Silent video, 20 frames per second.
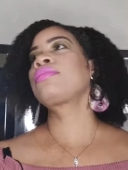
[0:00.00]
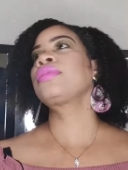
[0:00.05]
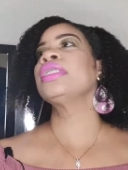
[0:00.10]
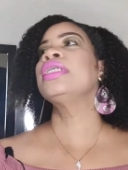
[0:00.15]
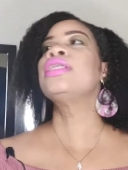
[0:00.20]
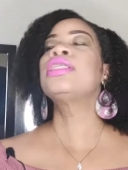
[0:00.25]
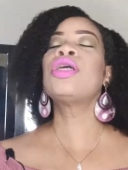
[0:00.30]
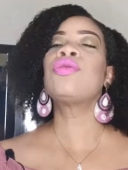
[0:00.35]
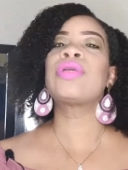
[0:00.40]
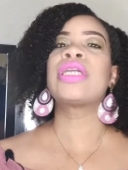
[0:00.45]

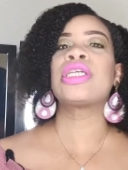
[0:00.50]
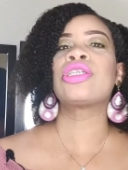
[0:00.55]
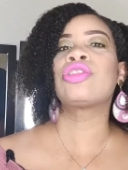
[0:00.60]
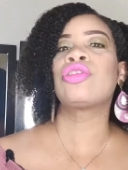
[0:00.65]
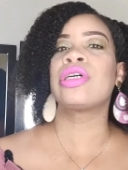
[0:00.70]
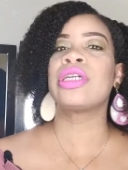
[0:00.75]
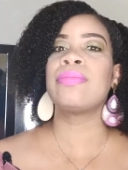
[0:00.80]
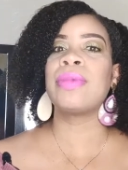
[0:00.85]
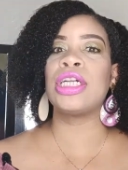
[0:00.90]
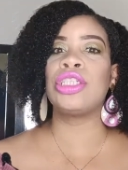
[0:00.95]
So when I
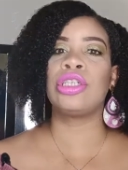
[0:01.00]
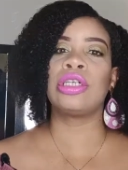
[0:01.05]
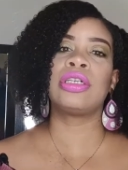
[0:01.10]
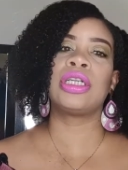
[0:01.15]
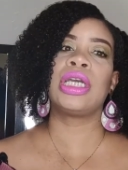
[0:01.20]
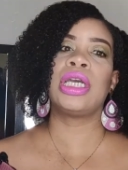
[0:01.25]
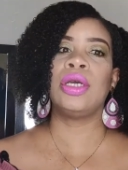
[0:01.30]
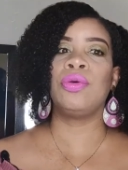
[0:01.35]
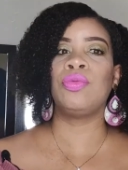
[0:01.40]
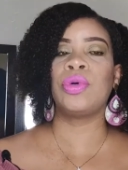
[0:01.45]
started my
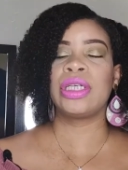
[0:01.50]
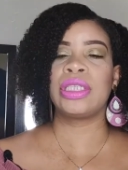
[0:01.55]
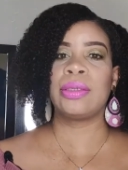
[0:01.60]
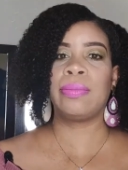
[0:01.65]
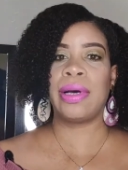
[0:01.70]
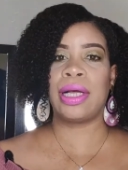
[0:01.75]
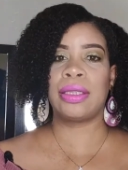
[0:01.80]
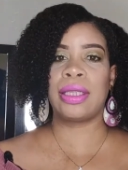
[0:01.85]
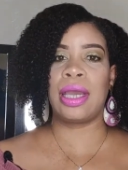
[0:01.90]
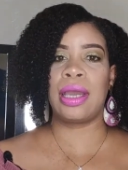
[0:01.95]
journey, it was
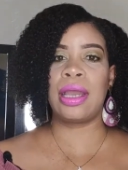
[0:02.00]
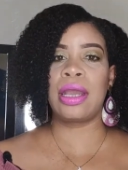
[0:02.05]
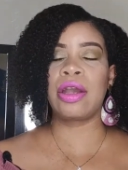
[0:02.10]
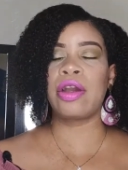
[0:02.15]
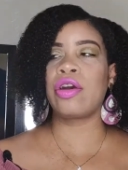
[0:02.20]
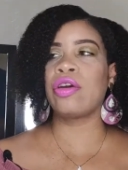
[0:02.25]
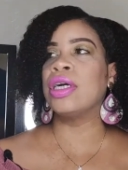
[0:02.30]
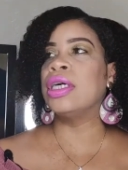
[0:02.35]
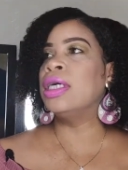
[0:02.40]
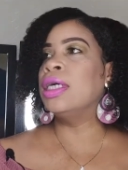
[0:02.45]
about the
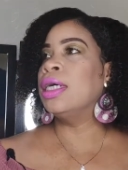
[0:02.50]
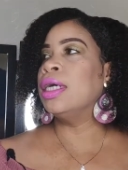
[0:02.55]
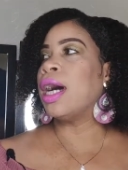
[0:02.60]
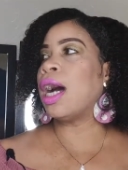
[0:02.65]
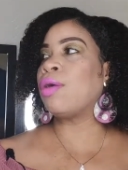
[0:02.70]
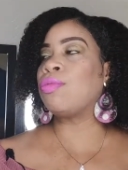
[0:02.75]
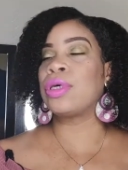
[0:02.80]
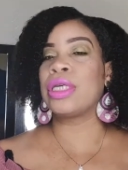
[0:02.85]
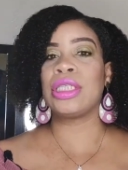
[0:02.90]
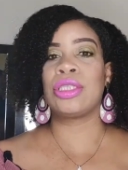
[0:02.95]
hair.
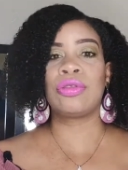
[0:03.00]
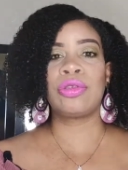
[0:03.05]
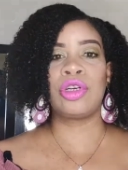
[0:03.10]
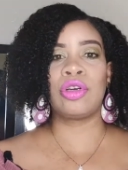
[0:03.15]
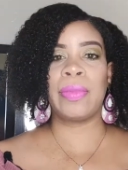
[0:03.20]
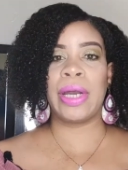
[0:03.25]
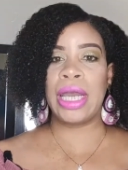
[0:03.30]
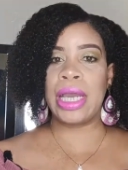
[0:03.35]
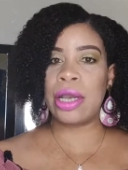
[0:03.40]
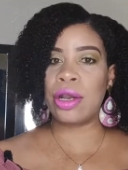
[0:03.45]
I wanted to grow
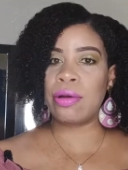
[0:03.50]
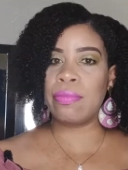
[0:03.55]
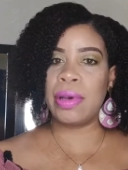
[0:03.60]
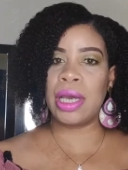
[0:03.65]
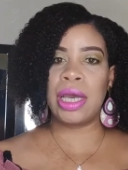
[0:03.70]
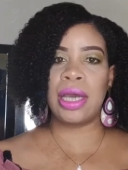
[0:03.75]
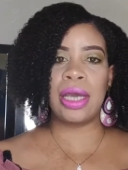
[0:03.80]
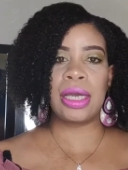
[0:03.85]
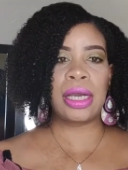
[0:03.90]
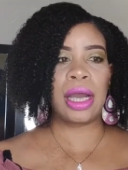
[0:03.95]
my hair
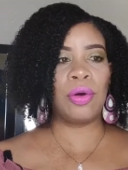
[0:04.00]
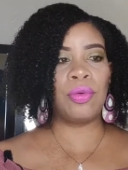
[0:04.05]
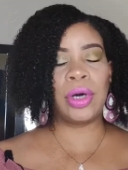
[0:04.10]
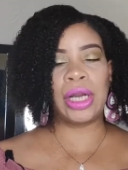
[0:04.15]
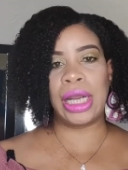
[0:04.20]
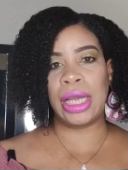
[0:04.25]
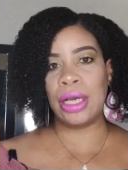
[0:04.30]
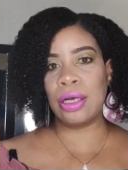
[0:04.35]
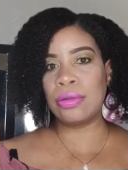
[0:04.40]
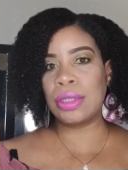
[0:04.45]
back. I
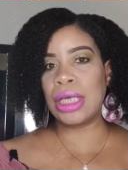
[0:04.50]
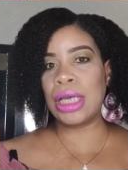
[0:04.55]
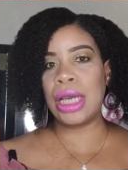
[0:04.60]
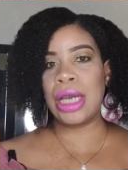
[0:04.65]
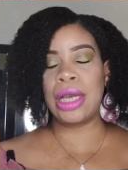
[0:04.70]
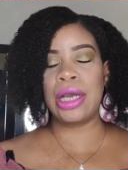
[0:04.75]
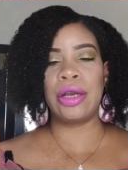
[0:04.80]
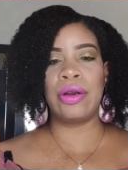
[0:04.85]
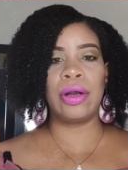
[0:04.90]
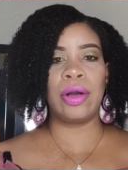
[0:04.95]
wanted healthy
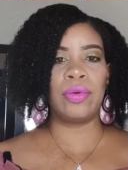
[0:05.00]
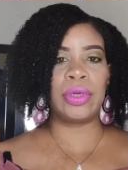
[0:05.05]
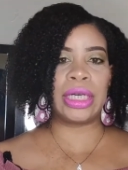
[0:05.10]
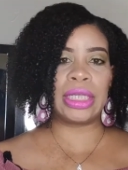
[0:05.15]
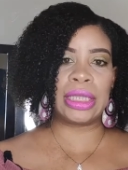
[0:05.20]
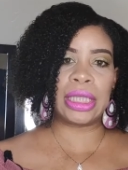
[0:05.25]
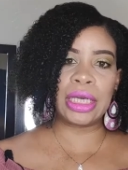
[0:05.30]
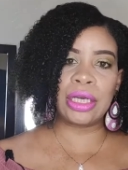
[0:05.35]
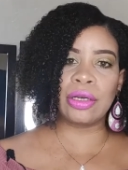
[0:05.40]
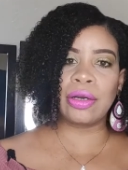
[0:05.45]
hair. I
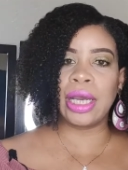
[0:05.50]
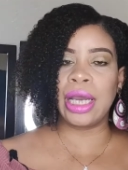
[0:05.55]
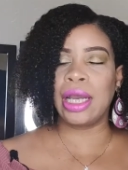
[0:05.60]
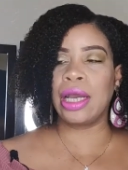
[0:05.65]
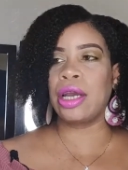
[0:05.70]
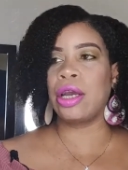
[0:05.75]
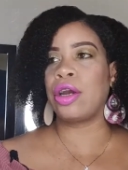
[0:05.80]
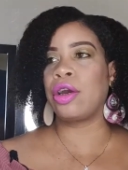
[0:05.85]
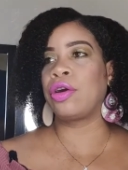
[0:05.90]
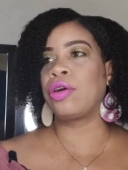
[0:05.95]
wanted thicker
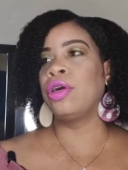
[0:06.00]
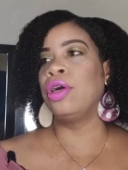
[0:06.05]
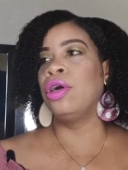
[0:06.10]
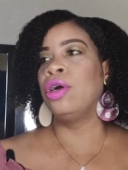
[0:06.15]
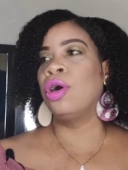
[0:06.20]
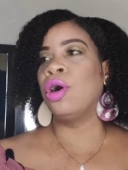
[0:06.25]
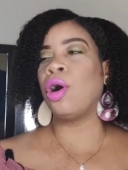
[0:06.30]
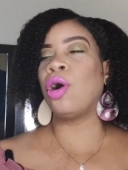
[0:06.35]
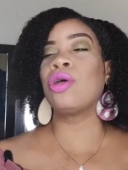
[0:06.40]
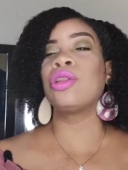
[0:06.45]
hair.
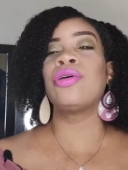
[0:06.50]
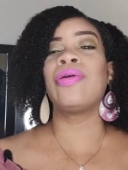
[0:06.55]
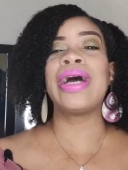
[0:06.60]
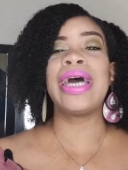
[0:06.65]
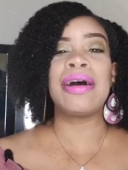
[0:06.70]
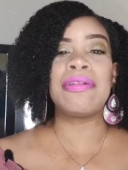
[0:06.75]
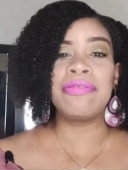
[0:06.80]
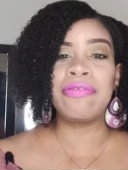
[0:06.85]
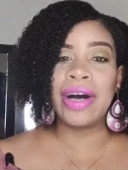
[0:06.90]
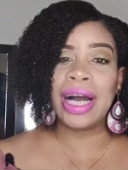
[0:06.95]
Although I
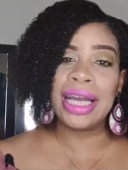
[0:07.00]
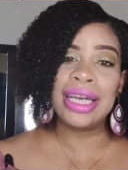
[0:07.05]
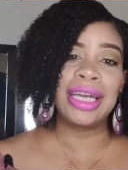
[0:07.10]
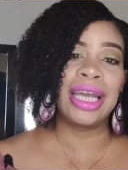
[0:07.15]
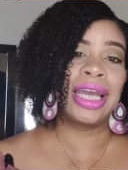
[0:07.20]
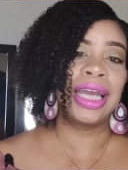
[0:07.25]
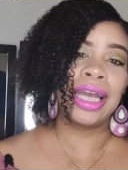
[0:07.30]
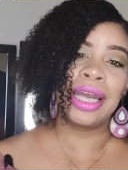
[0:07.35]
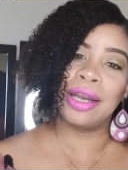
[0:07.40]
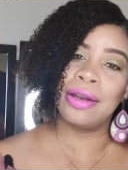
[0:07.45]
have fine
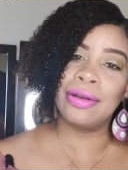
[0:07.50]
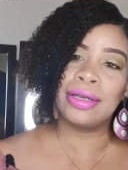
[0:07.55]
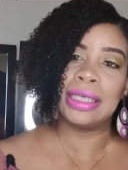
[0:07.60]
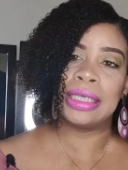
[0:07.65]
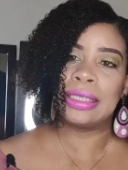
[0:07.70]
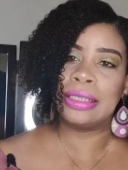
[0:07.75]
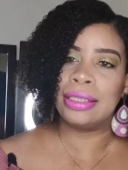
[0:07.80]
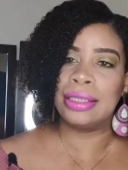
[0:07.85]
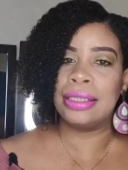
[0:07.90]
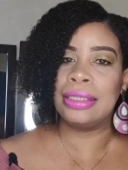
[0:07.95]
hair,
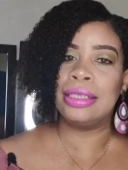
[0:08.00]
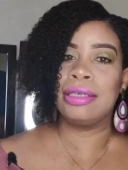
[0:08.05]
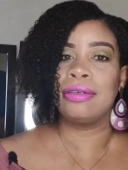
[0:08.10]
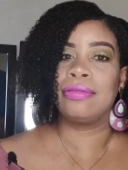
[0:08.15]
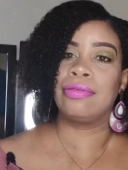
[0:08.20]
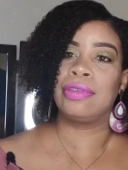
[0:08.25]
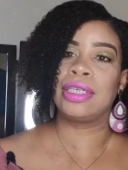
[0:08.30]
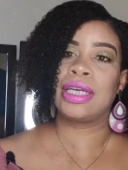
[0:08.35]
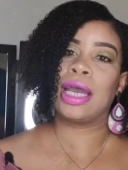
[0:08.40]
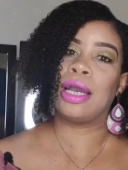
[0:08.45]
it
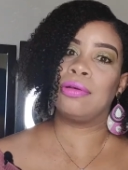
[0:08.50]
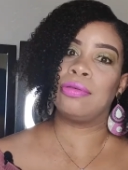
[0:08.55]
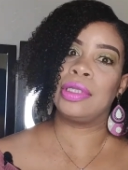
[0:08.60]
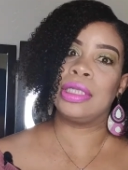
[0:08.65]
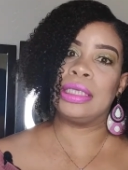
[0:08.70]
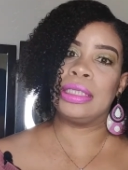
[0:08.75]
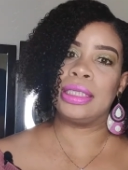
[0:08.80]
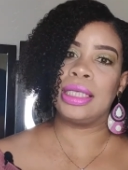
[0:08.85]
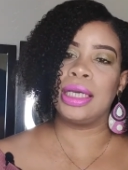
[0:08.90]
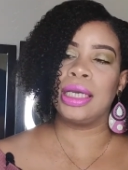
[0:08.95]
never got
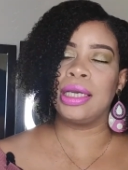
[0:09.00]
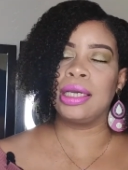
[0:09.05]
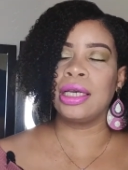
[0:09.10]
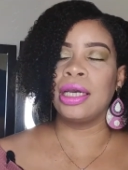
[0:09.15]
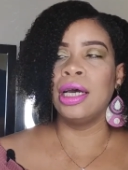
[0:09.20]
really thick.